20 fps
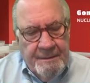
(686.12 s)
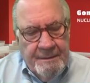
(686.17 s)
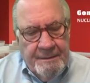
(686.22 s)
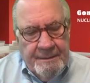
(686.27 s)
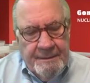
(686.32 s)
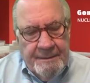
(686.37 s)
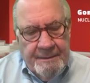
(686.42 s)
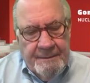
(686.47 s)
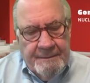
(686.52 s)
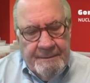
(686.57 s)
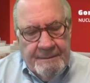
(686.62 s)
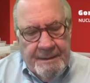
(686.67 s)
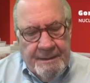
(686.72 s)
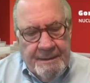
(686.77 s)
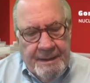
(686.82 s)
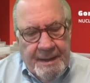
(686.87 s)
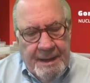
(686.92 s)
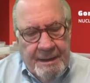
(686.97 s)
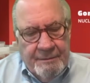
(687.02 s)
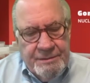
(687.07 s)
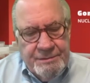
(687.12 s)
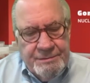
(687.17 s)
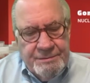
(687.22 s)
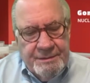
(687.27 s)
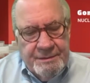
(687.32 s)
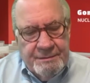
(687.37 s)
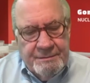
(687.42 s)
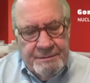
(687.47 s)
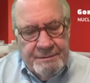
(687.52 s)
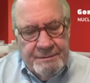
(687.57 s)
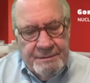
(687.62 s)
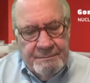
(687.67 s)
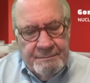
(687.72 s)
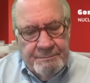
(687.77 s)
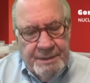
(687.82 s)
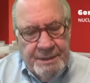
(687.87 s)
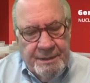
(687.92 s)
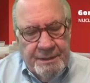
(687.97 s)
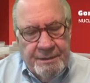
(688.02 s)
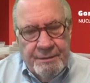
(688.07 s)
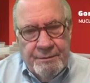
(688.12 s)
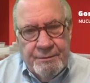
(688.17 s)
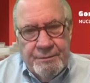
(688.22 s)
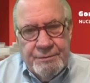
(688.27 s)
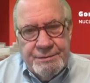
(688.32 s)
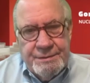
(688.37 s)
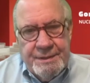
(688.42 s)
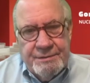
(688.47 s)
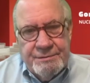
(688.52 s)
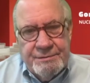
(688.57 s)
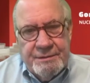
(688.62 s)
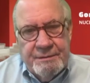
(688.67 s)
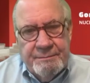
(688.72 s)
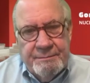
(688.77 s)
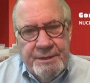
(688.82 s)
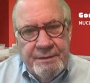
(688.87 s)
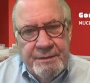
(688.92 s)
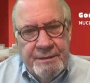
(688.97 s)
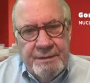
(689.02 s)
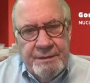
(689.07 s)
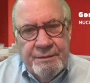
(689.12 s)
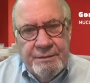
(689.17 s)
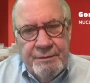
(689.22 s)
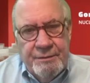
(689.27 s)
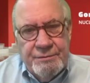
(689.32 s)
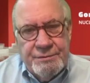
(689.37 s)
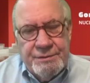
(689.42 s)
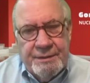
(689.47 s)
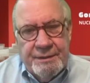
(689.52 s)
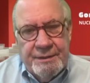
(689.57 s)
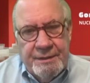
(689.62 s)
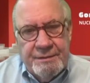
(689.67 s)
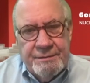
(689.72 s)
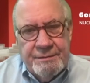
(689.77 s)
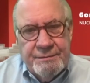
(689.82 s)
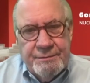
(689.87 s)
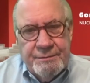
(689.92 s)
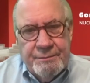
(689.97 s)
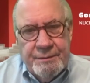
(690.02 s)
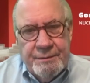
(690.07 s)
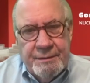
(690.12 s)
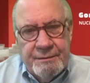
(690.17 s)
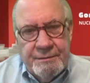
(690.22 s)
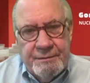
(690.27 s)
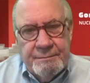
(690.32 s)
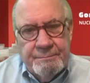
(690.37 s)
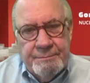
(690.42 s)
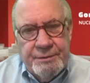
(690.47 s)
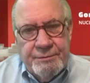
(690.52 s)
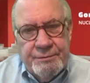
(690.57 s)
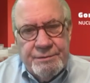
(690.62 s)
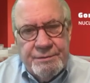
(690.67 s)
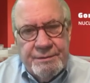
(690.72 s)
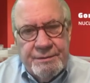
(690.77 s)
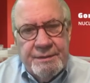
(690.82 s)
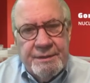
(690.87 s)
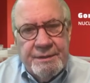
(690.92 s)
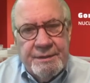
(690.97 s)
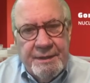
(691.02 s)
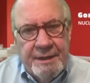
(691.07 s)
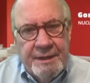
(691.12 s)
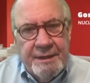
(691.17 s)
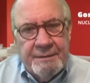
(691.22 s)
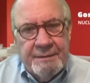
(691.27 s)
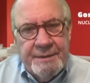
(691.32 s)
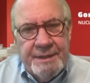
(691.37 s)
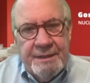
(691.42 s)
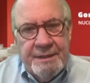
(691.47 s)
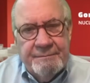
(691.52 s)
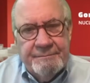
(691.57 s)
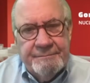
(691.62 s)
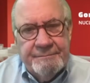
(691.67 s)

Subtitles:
how is it being used? How's the community using it to boost the economy?